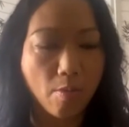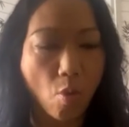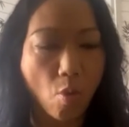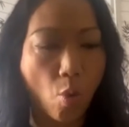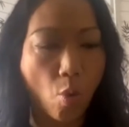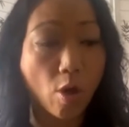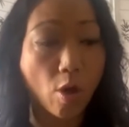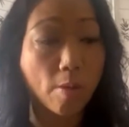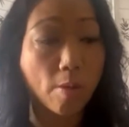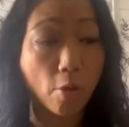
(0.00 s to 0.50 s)

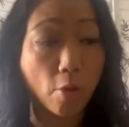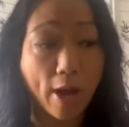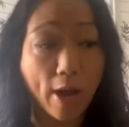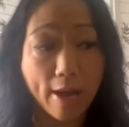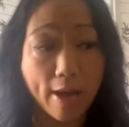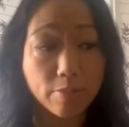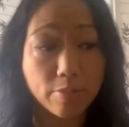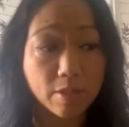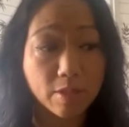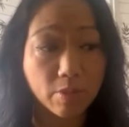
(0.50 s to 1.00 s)
Or
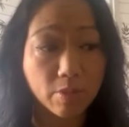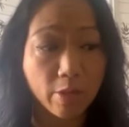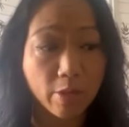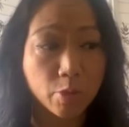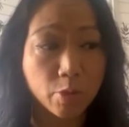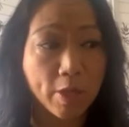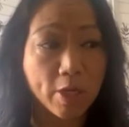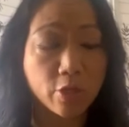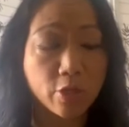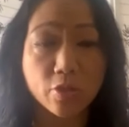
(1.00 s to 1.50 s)
perhaps
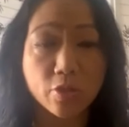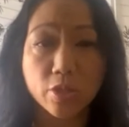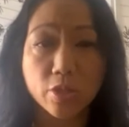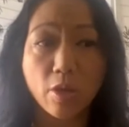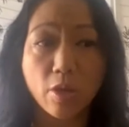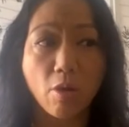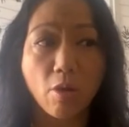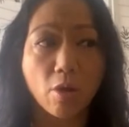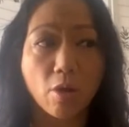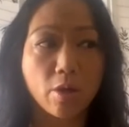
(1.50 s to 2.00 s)
sometimes patients
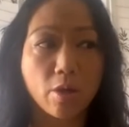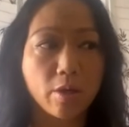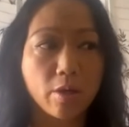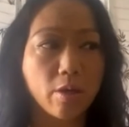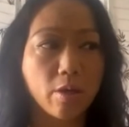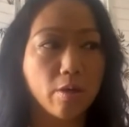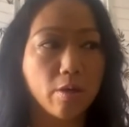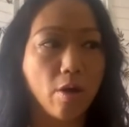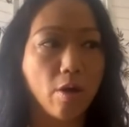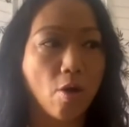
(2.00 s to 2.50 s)

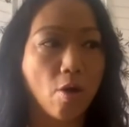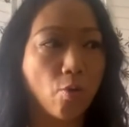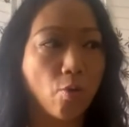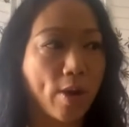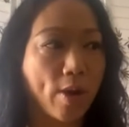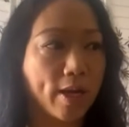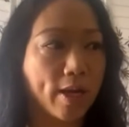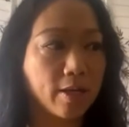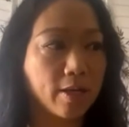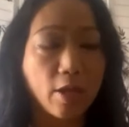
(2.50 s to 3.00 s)

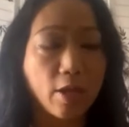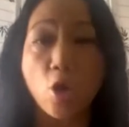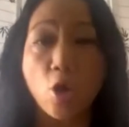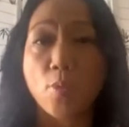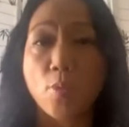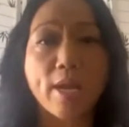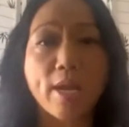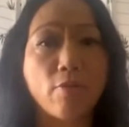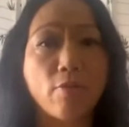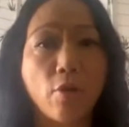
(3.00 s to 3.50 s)
already
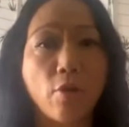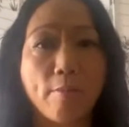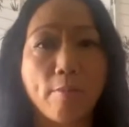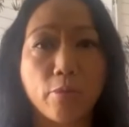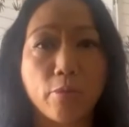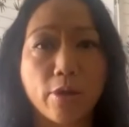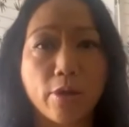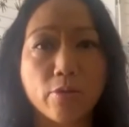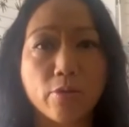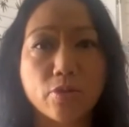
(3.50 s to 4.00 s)
have their
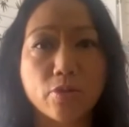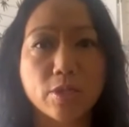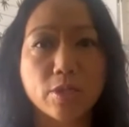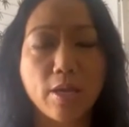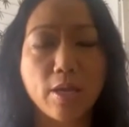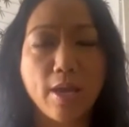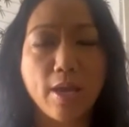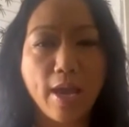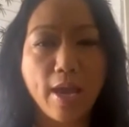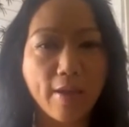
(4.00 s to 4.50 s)
embryos
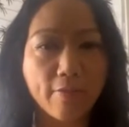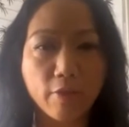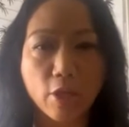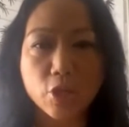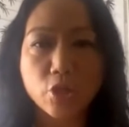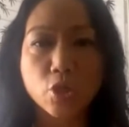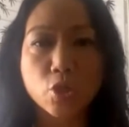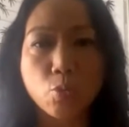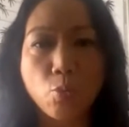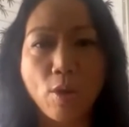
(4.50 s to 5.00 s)
and they
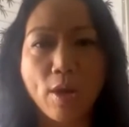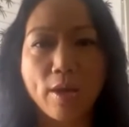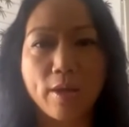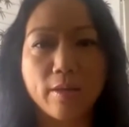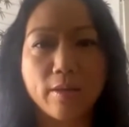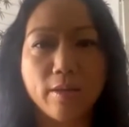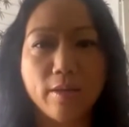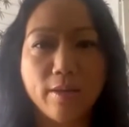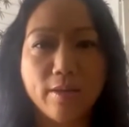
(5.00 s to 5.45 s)
just want